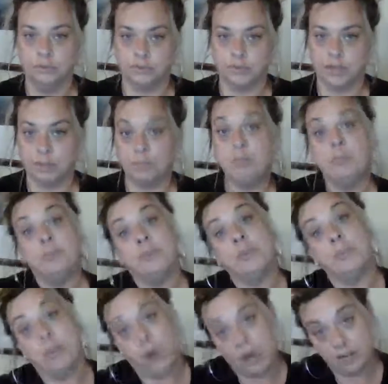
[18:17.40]
the
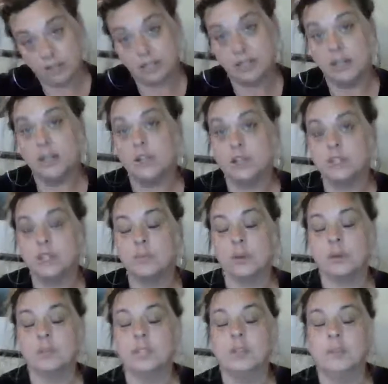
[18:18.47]
person that you're
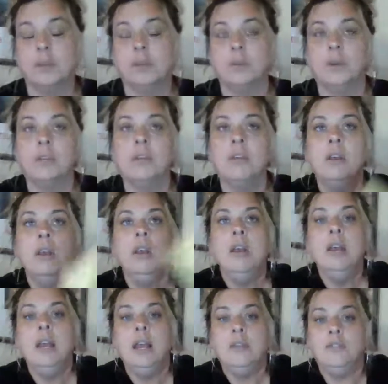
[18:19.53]
supposed to be with.
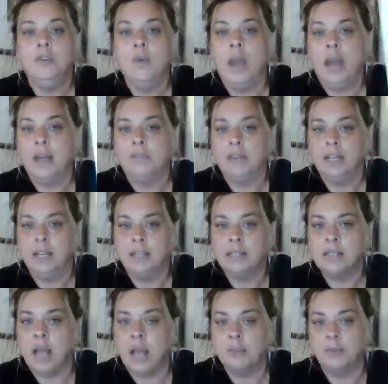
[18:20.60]
If you have any
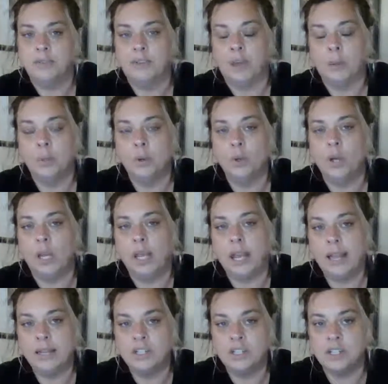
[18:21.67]
type of
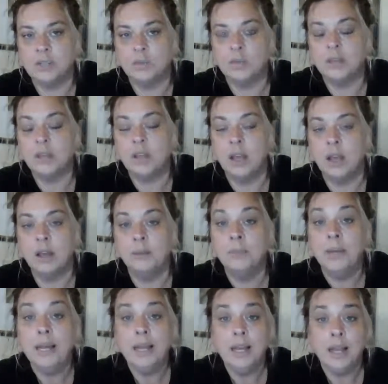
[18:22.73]
communication with
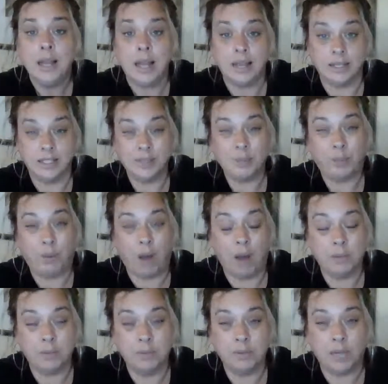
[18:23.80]
them, it's
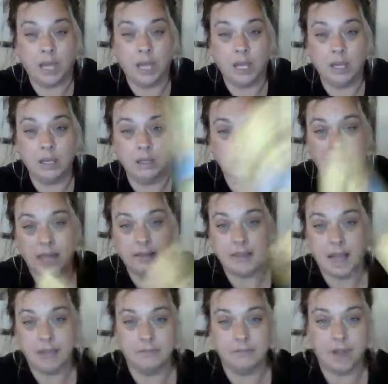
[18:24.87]
probably like
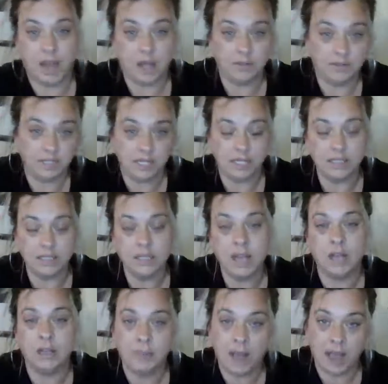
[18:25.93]
that 5D
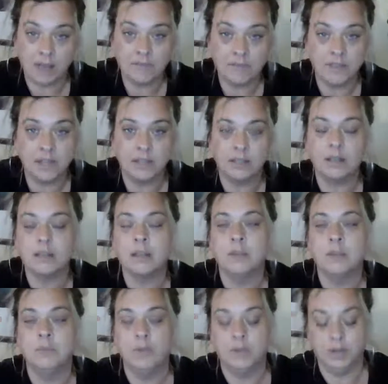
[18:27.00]
telepathic
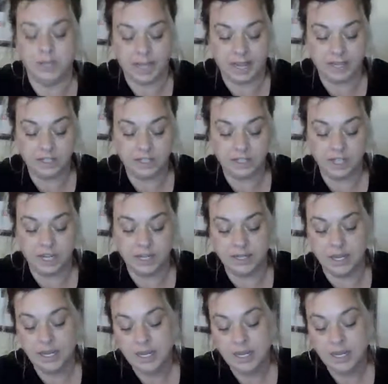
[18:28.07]
communication.